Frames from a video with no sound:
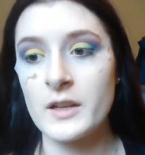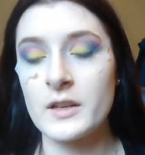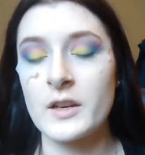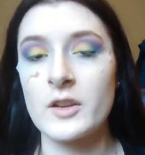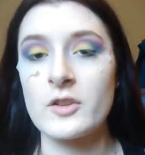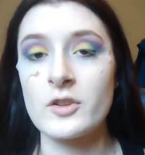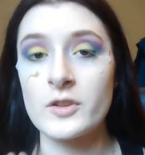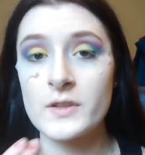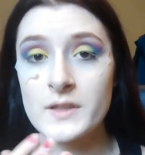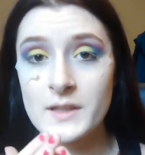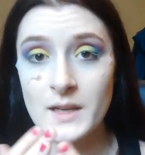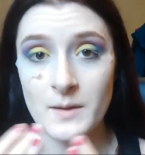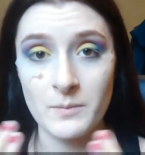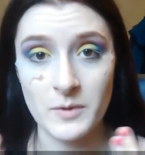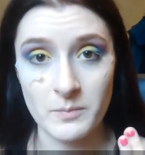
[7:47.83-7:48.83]
Now you could
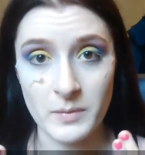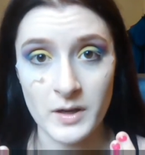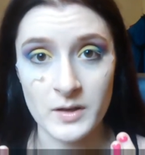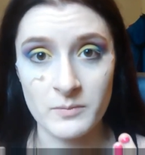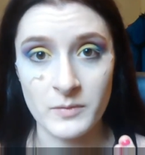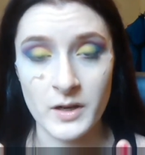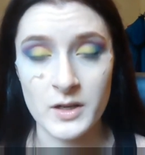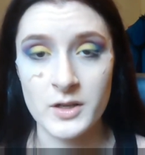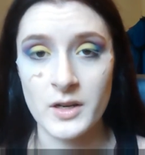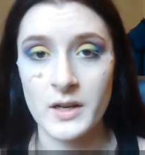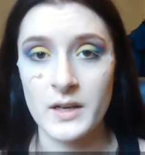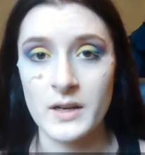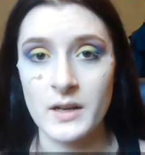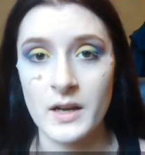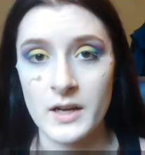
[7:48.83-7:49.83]
skip the bottom lash
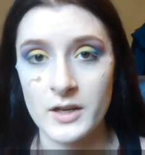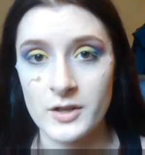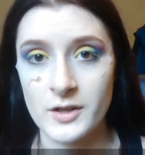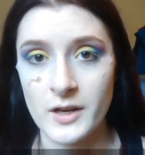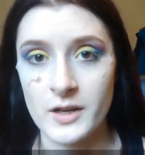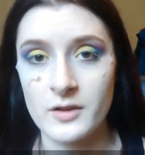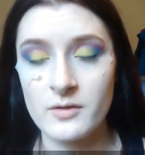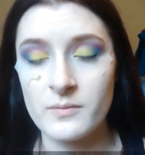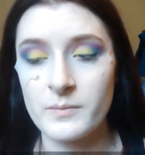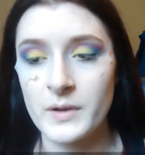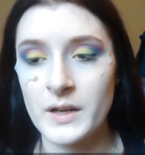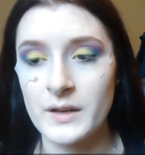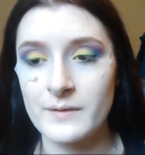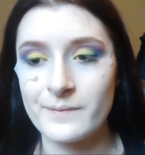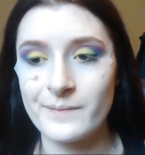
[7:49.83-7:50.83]
line eyeshadow,
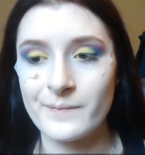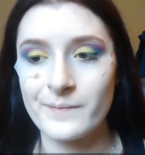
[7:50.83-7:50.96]
but